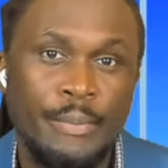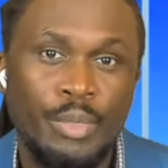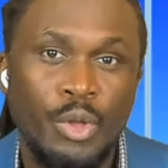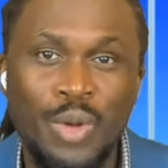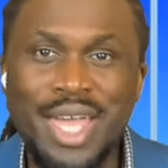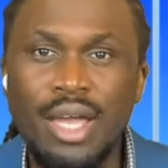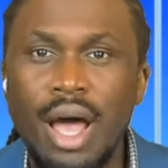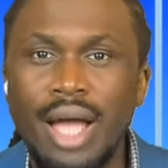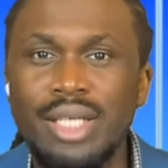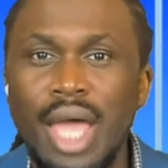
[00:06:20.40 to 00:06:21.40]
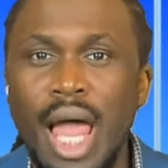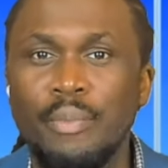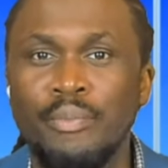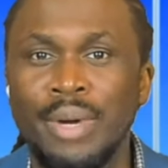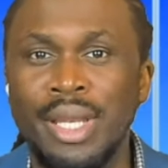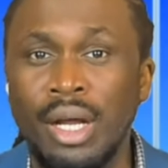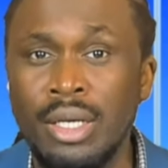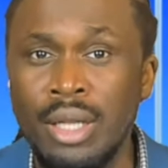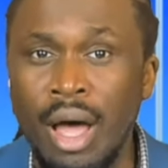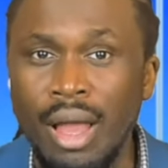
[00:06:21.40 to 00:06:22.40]
we can't help but
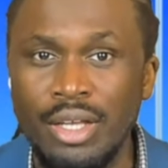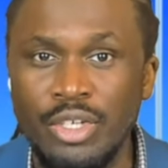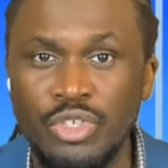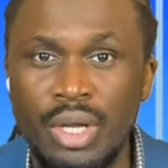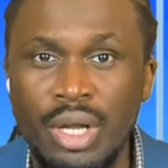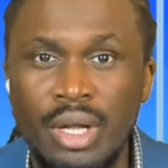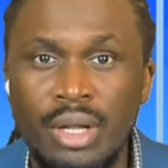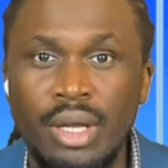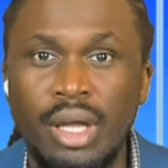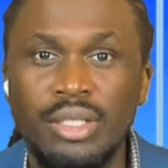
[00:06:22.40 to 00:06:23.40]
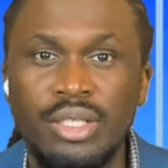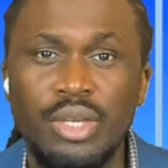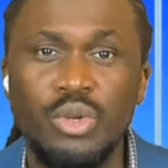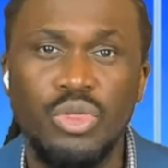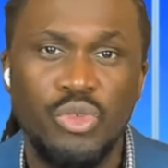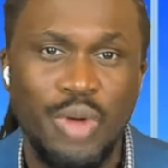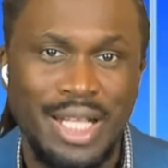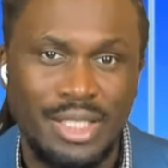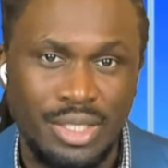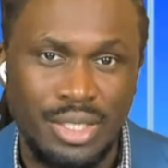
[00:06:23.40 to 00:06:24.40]
acknowledge the continued
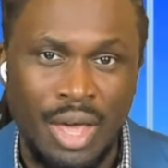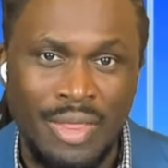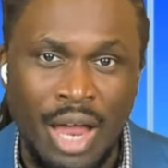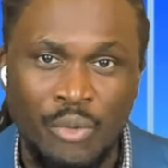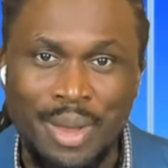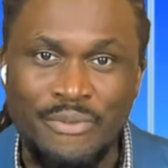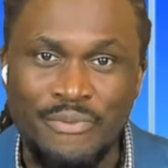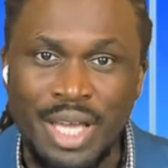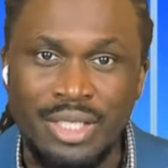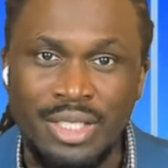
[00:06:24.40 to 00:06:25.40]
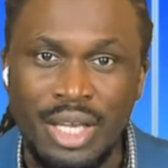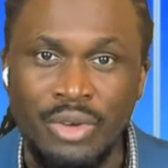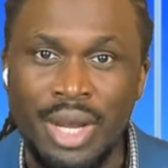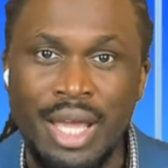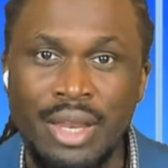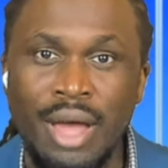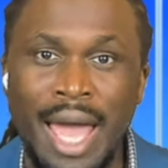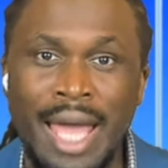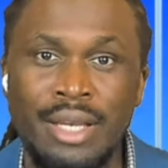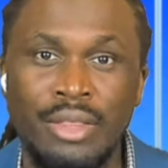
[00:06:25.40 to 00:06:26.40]
threats that women face in Grenada
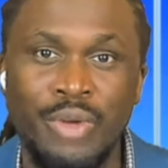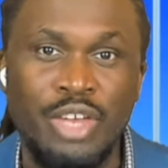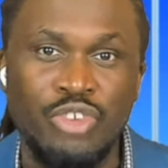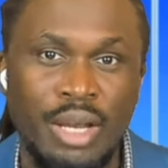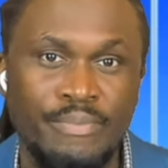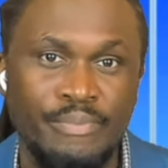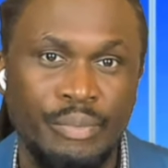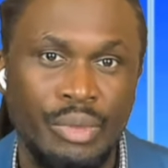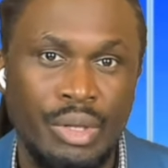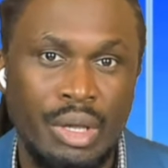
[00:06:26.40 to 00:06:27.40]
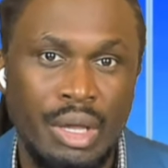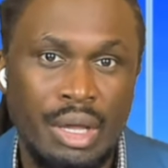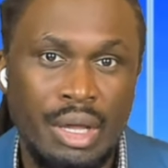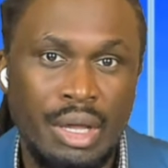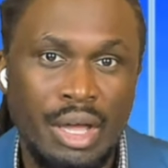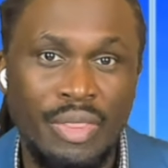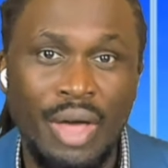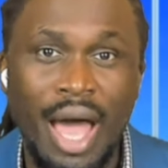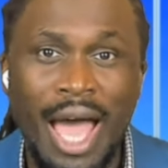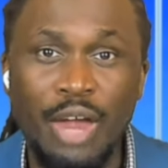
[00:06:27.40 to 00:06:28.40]
and the region.
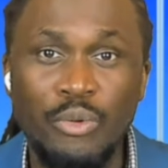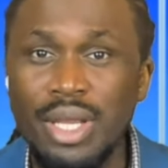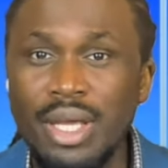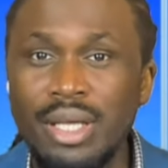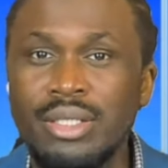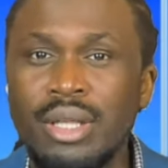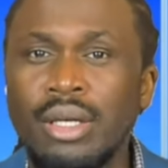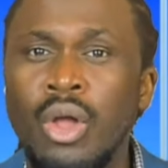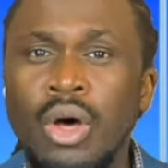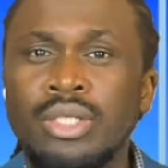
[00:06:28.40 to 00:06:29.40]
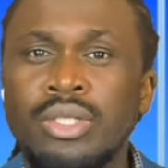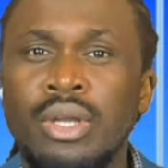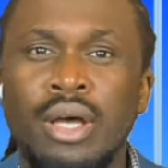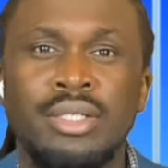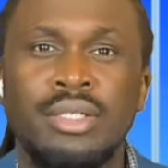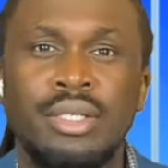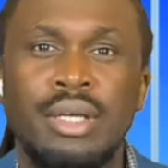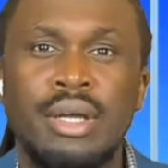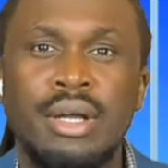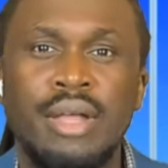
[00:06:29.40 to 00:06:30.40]
The irony is not lost on us
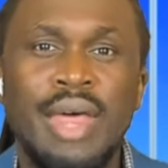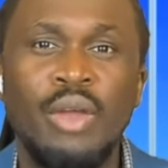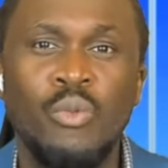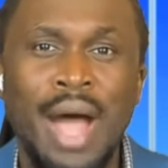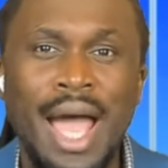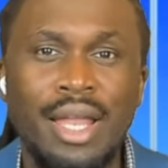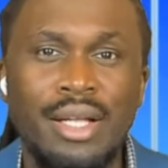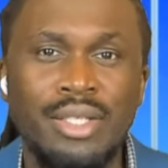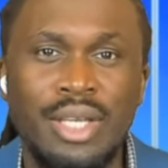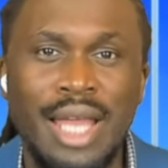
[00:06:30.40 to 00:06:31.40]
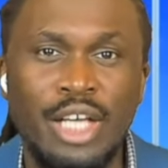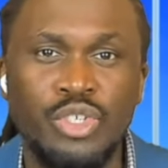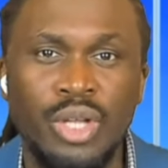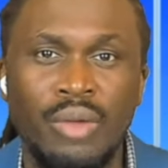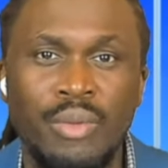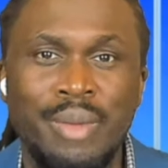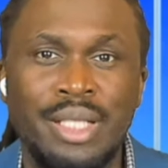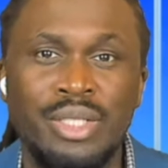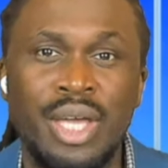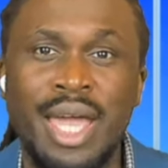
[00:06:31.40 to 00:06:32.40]
that while International
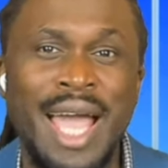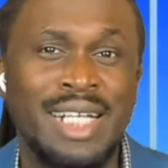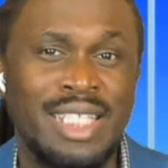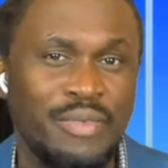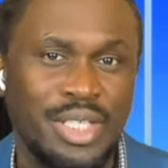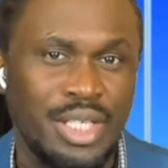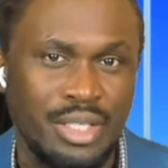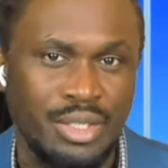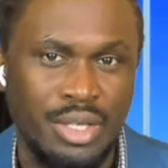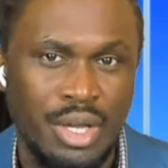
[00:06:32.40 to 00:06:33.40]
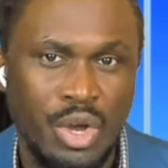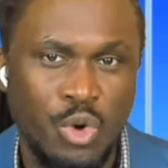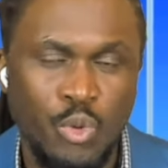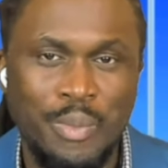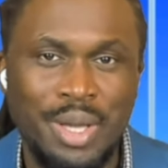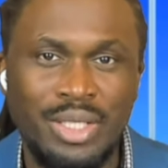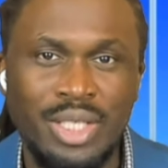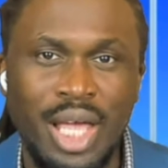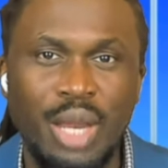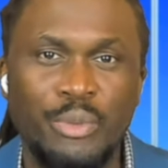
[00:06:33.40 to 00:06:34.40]
Women's Day activities were being
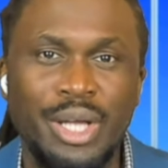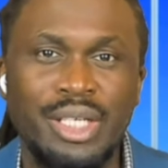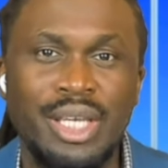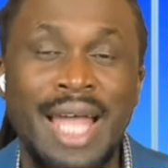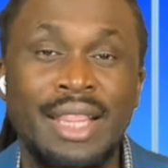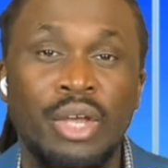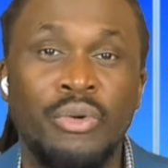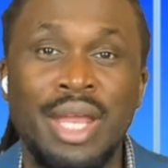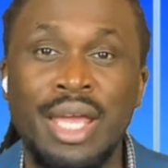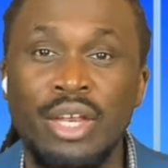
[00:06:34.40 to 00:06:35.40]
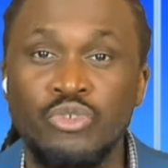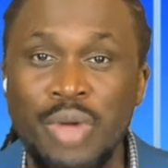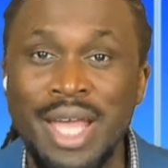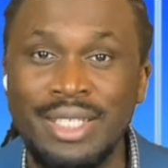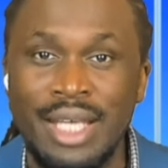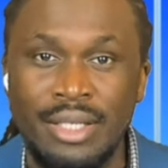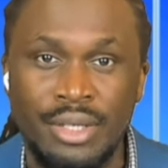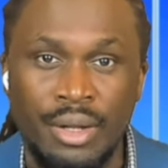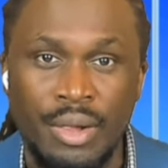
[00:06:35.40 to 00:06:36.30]
celebrated at the Grenada Trade Center,